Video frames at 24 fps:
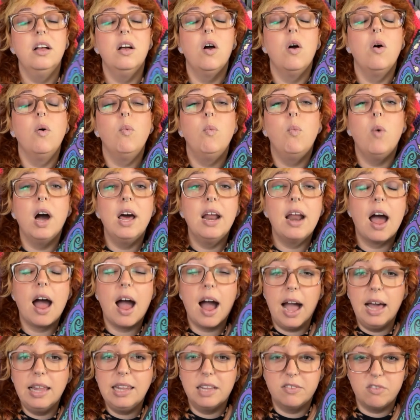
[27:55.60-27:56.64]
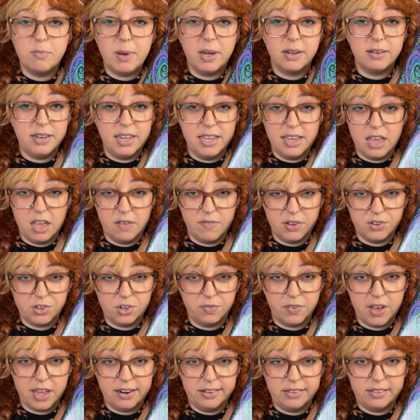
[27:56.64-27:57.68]
What I love about T. Kingfisher
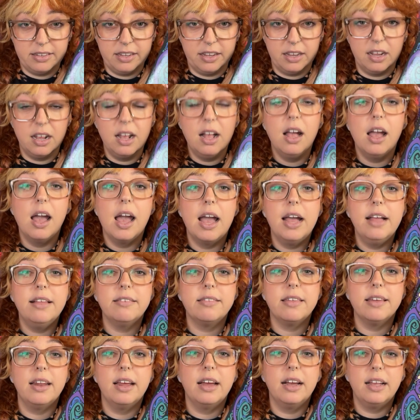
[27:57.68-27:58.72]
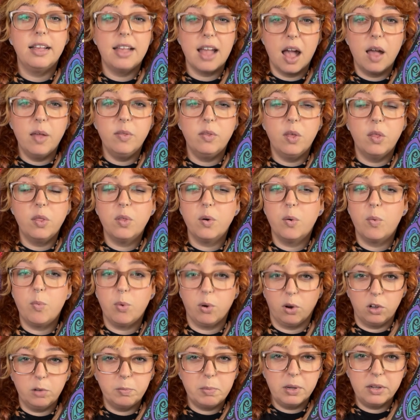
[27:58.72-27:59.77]
fantasy is that, again, the
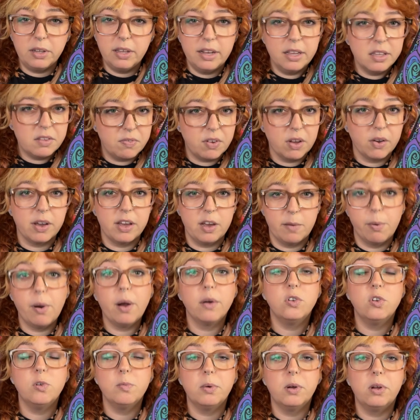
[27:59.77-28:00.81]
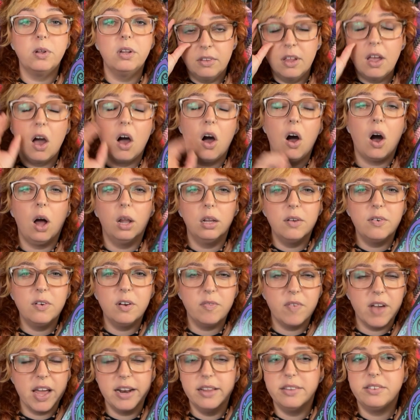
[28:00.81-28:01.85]
world building is very approachable. All of her
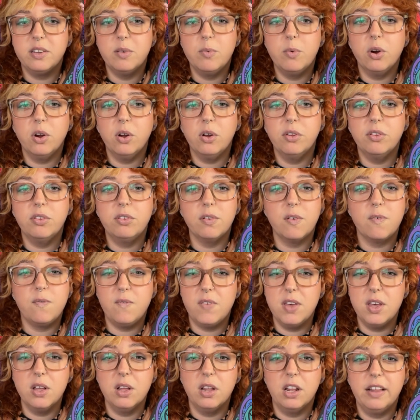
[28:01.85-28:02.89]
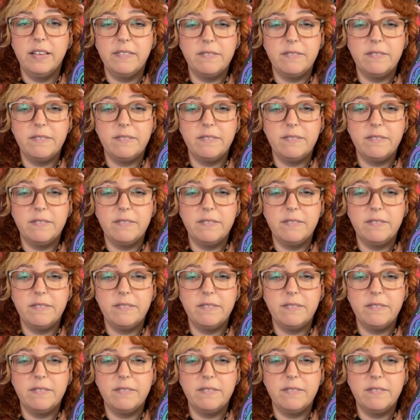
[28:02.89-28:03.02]
fantasy worlds feel